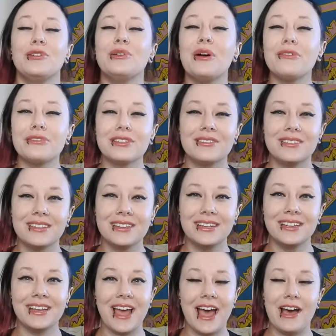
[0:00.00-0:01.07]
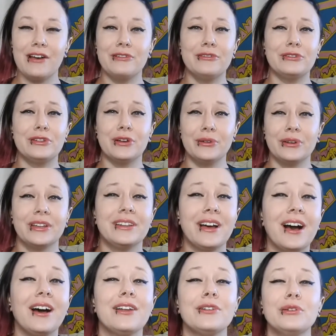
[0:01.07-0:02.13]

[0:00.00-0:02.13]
You obviously have Tony Todd,